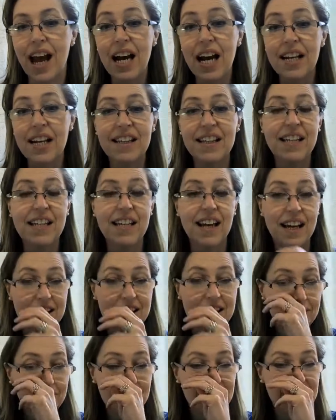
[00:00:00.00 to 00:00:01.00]
I think
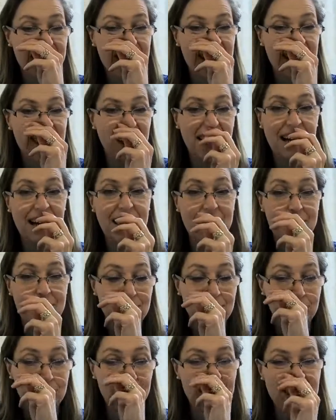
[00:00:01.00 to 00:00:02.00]
what's
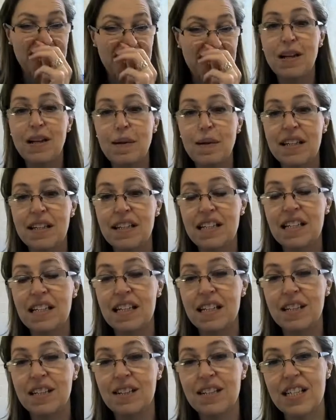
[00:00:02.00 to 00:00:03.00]
lovely about
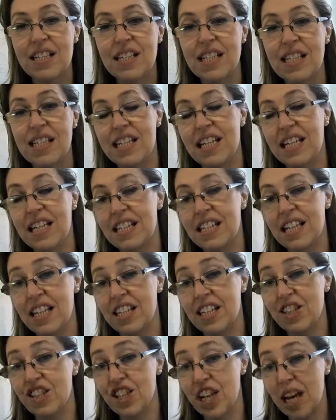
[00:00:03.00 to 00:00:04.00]
St Hildas is that it's a
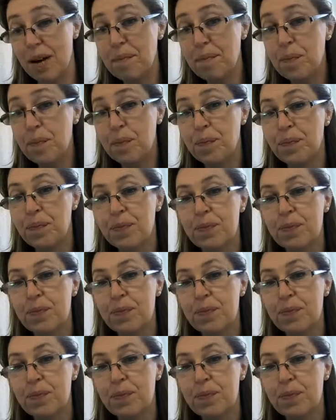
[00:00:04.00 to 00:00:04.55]
hidden gem.